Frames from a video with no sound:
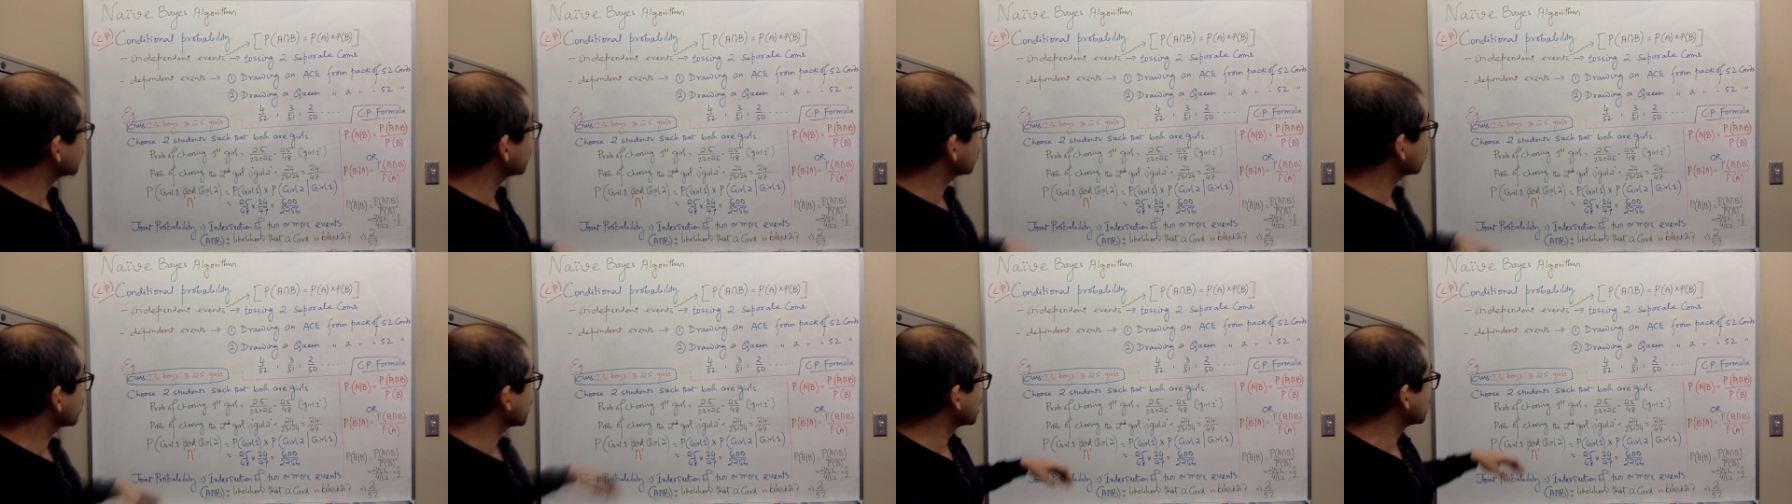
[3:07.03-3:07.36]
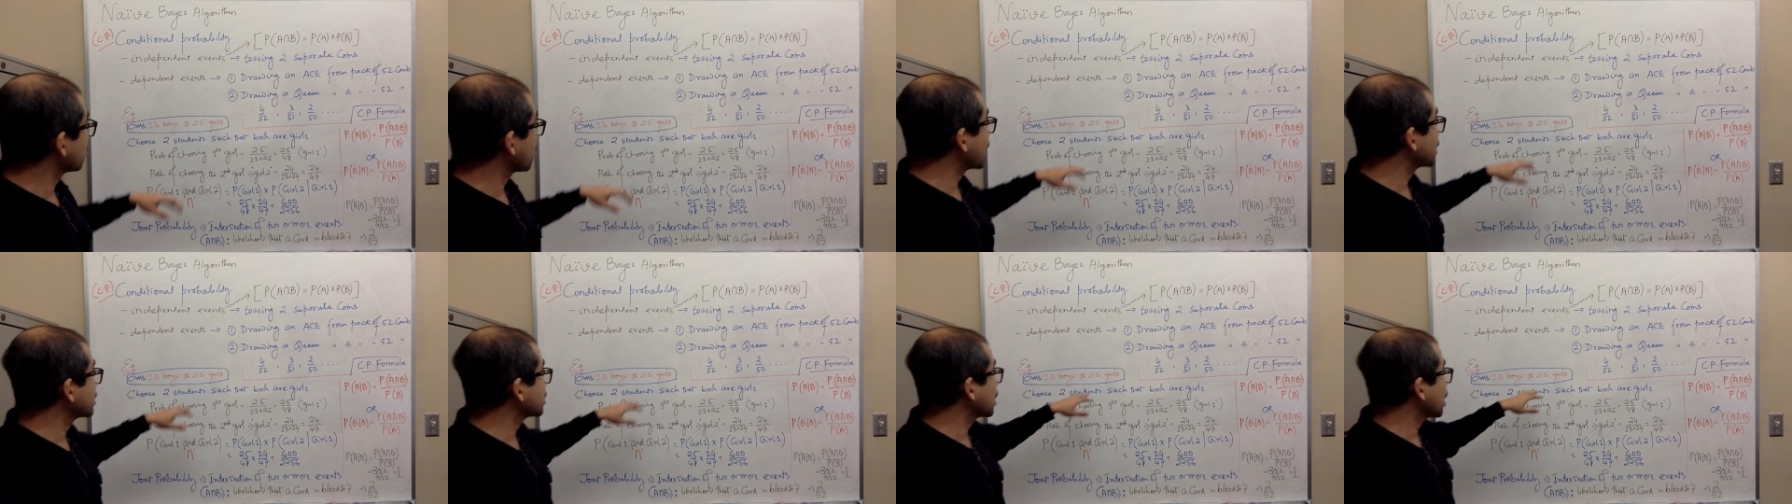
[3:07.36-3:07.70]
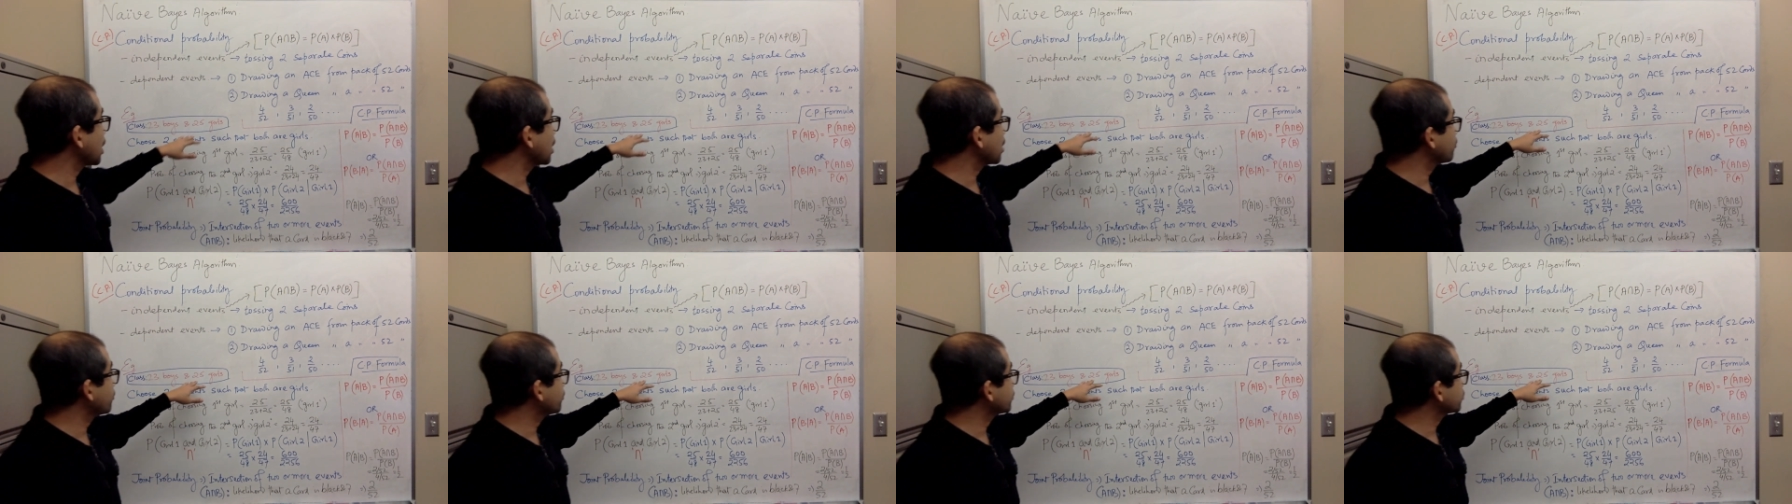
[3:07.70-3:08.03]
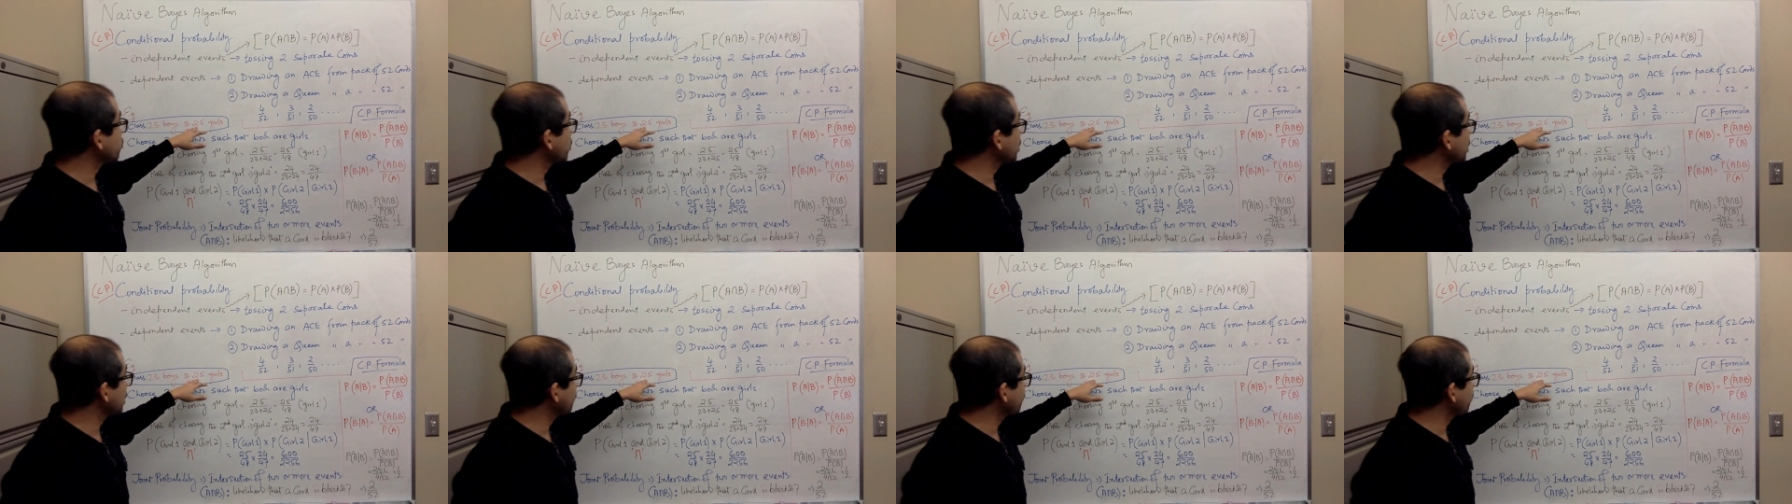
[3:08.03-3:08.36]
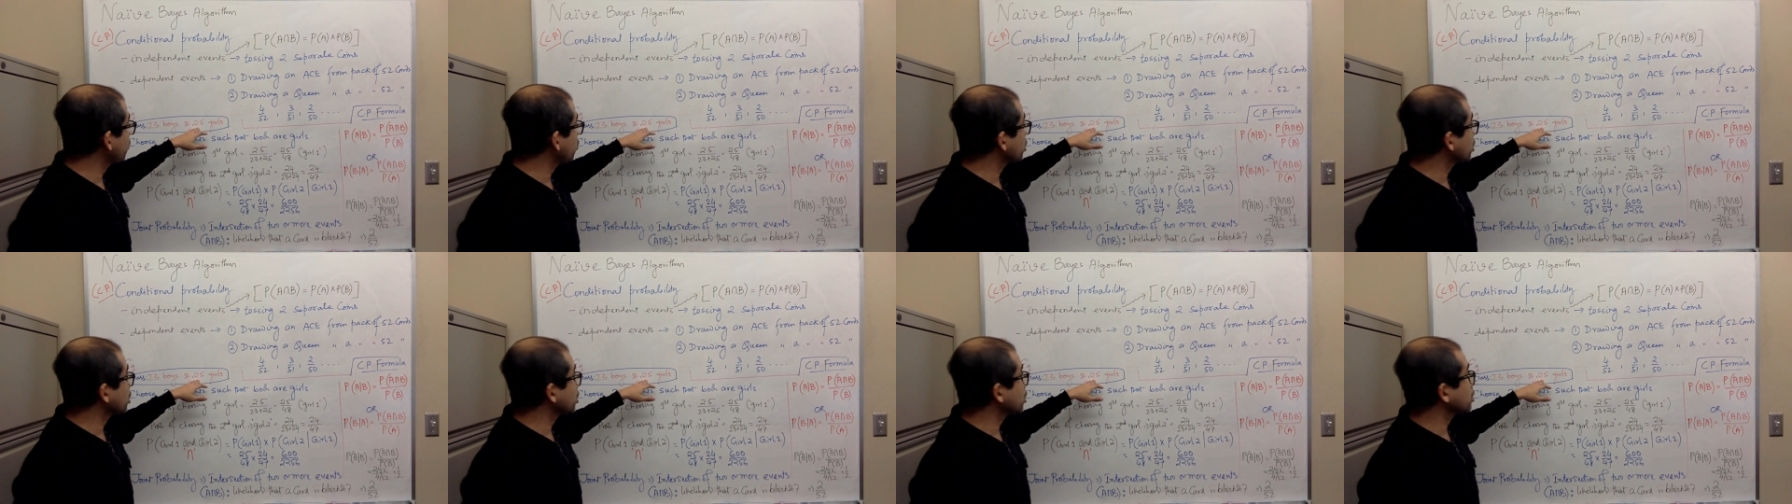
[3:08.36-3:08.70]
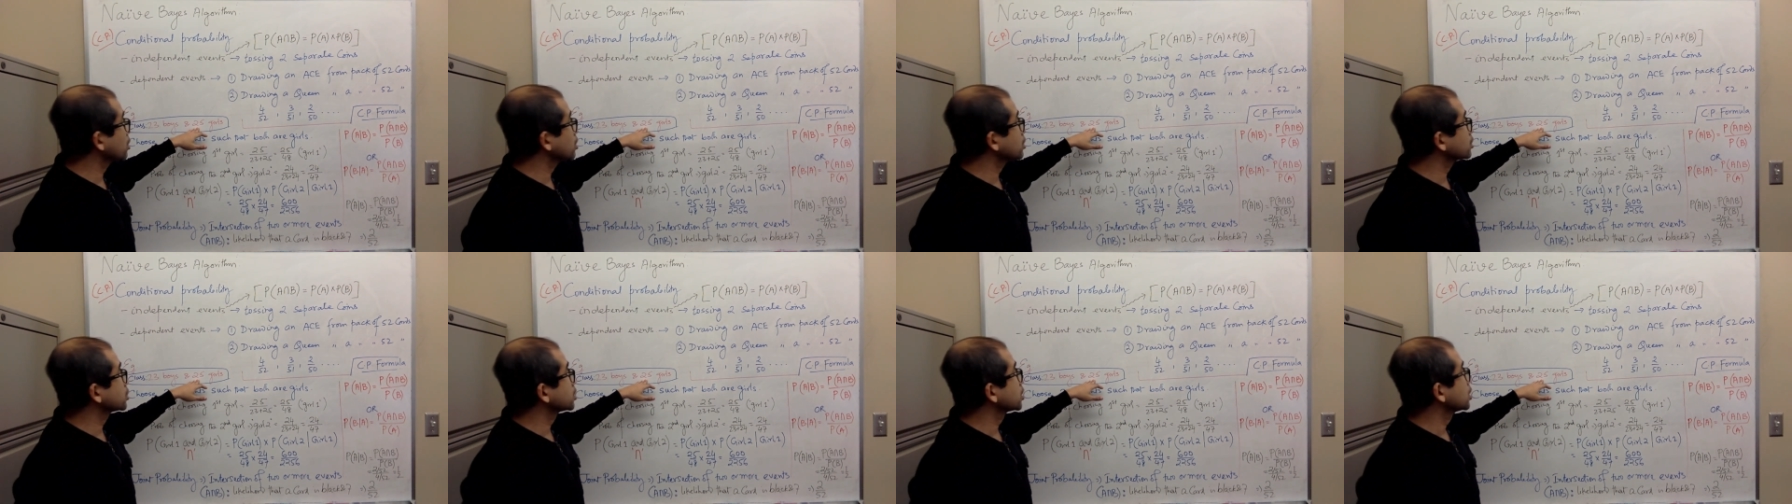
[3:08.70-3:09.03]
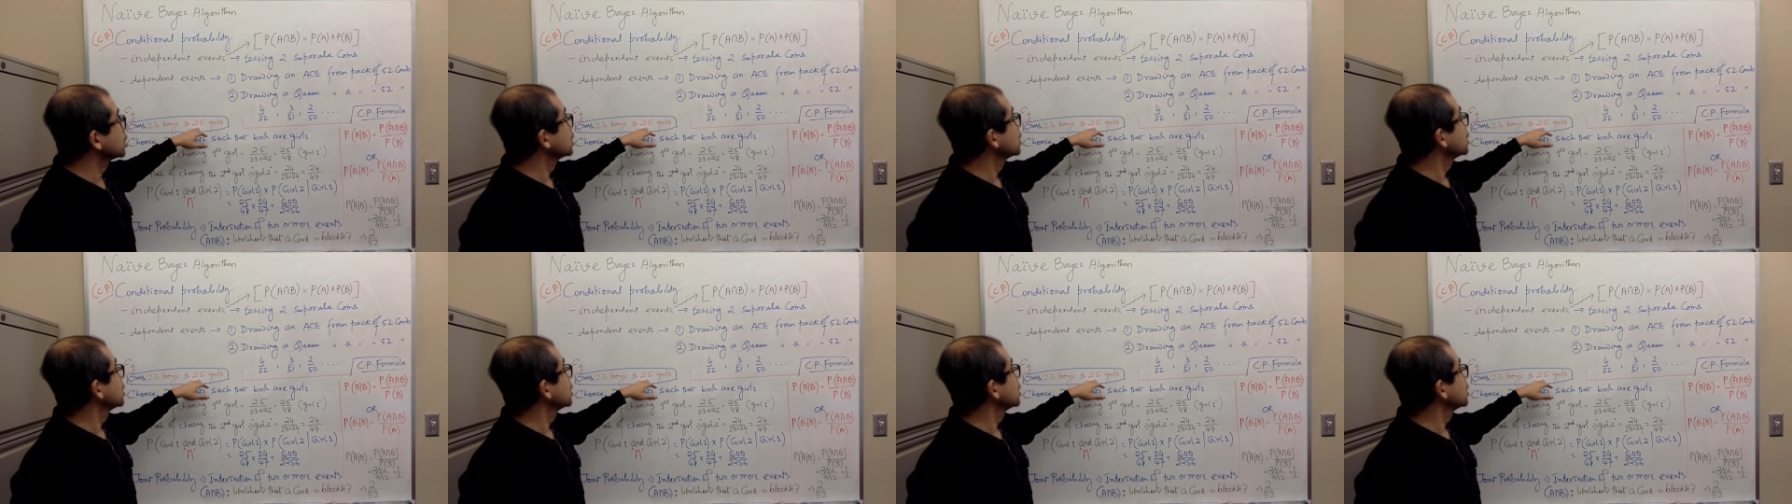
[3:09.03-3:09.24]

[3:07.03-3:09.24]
Okay, right? There are 24 girls,